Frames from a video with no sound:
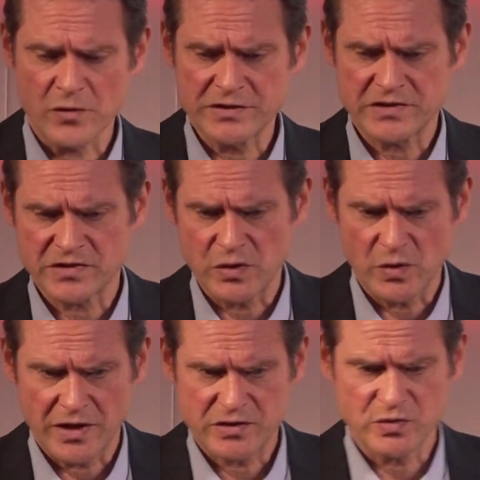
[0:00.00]
wanted
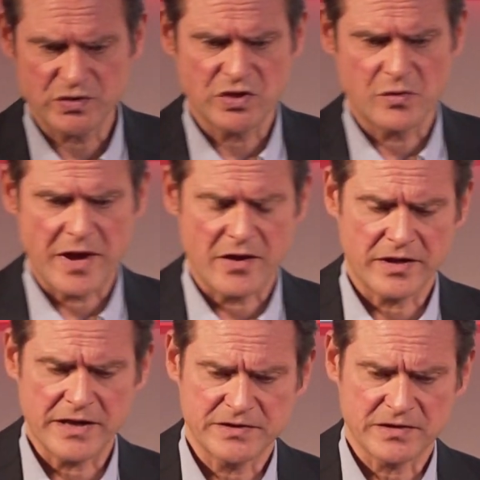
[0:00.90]
to talk to you
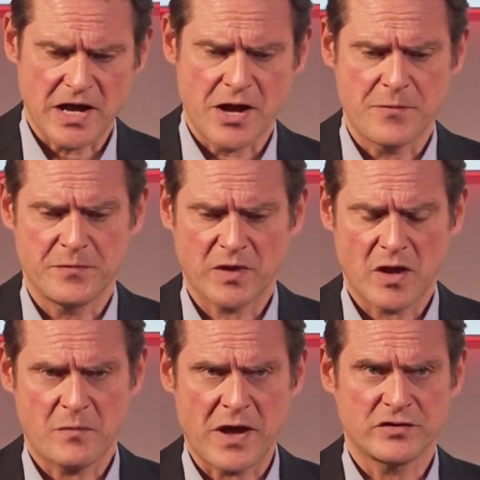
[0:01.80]
about is
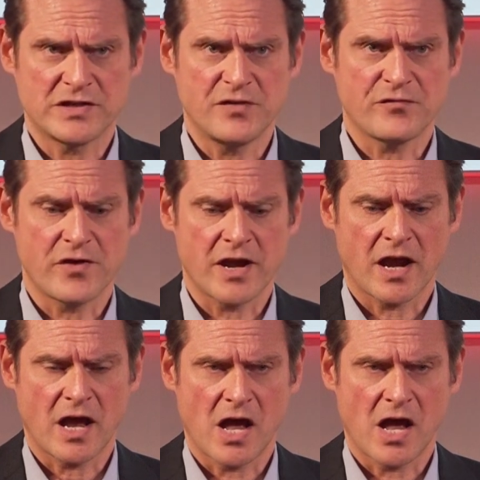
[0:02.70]
about delivering